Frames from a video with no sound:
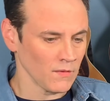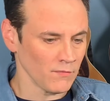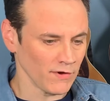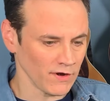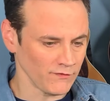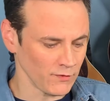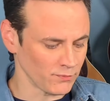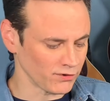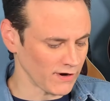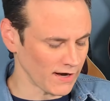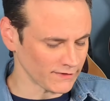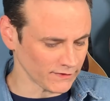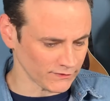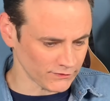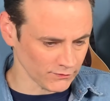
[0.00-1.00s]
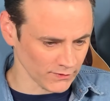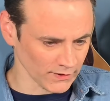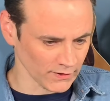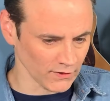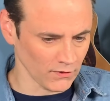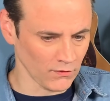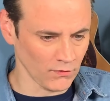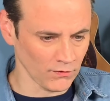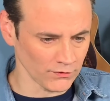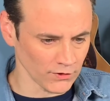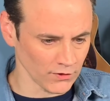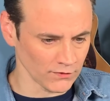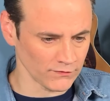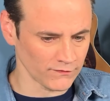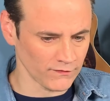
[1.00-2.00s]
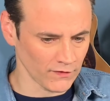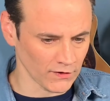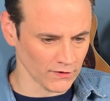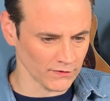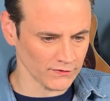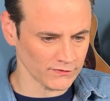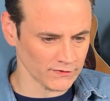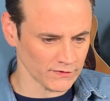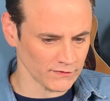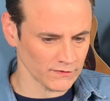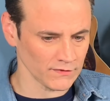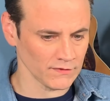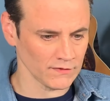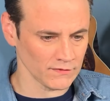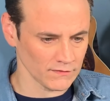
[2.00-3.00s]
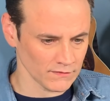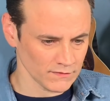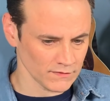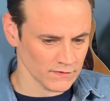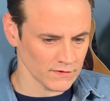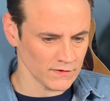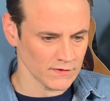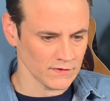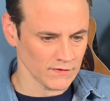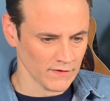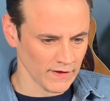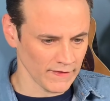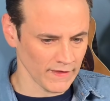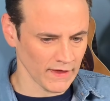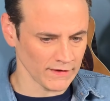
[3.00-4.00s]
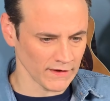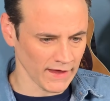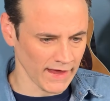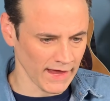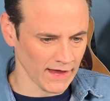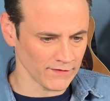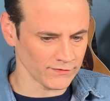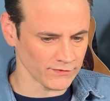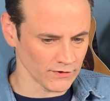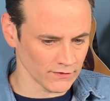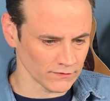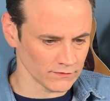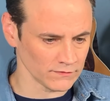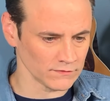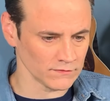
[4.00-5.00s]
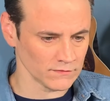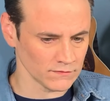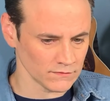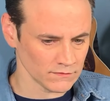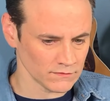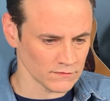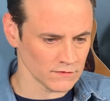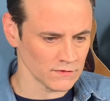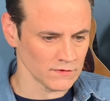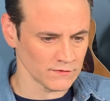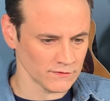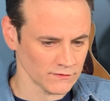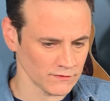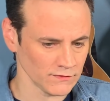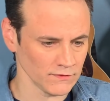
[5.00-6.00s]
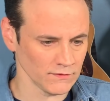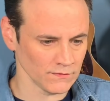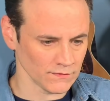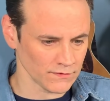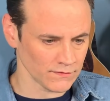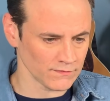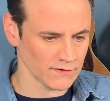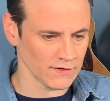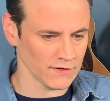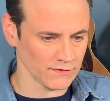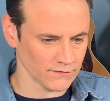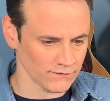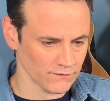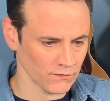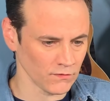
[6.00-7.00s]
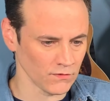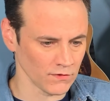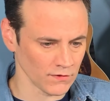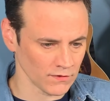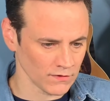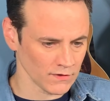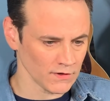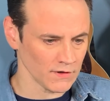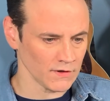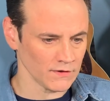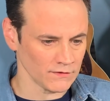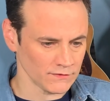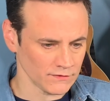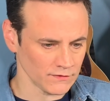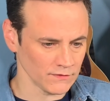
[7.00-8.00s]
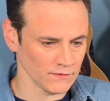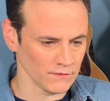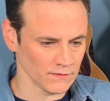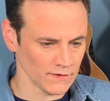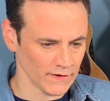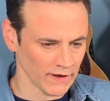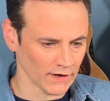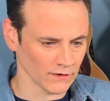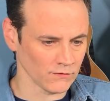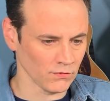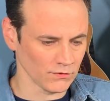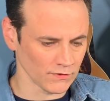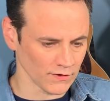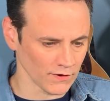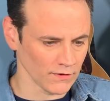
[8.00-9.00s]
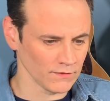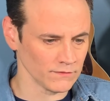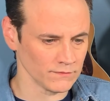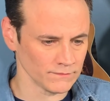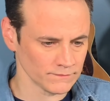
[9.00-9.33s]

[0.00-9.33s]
But if you practice doing a whole note first, and then the half note, 2, 3, 4, 2, and then a quarter note,